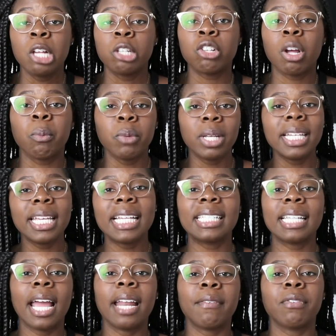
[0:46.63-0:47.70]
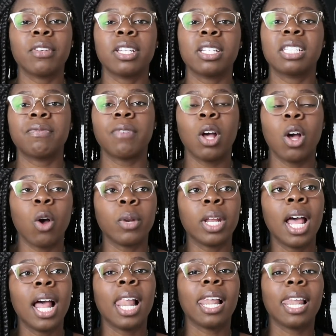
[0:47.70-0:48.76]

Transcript: So I'm really excited for this phone.